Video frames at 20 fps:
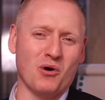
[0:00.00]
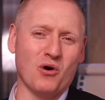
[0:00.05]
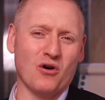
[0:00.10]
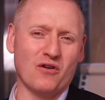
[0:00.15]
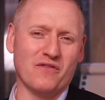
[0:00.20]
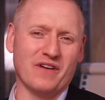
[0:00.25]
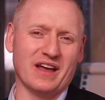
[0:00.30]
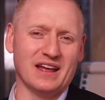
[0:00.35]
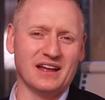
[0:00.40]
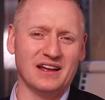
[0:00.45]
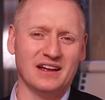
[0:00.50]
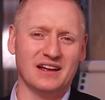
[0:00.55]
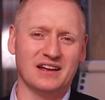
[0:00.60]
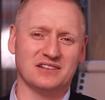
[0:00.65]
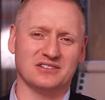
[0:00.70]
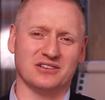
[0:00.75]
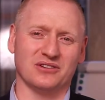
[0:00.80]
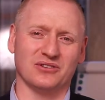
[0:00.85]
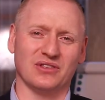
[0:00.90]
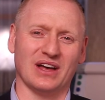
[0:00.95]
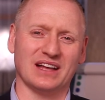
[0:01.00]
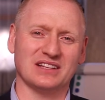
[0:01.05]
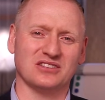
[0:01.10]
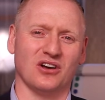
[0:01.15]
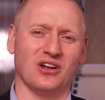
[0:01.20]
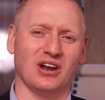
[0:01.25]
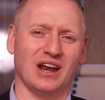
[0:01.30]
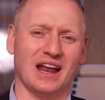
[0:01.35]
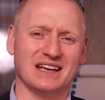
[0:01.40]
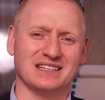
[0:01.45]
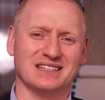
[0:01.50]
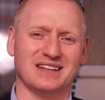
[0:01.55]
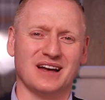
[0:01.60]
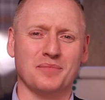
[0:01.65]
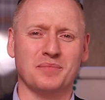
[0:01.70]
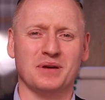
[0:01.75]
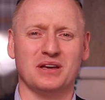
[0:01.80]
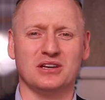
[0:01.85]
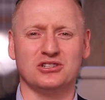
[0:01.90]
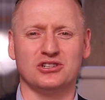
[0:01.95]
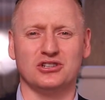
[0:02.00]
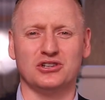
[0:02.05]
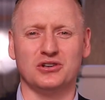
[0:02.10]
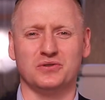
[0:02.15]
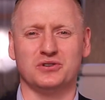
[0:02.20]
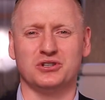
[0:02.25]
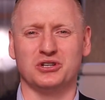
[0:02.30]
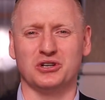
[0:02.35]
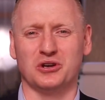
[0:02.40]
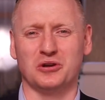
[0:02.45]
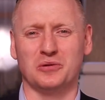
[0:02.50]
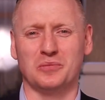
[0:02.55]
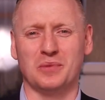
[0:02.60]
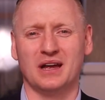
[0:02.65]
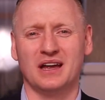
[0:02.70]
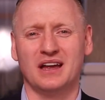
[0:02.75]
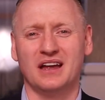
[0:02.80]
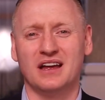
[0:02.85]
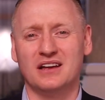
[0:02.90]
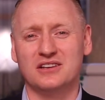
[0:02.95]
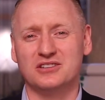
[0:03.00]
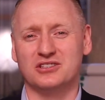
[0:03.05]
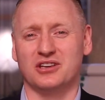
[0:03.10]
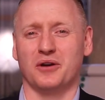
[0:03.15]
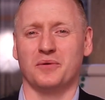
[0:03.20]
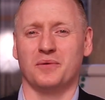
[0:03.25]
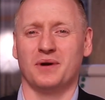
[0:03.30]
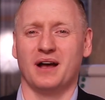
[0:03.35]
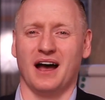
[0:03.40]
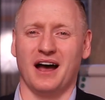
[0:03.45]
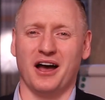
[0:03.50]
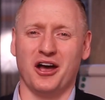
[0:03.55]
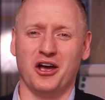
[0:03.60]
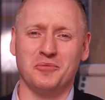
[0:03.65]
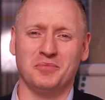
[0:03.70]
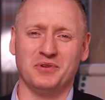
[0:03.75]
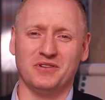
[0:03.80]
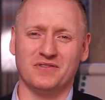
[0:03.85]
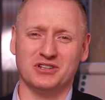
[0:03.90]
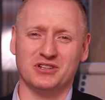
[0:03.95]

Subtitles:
more of it. So that's our last app, is YouTube. So I hope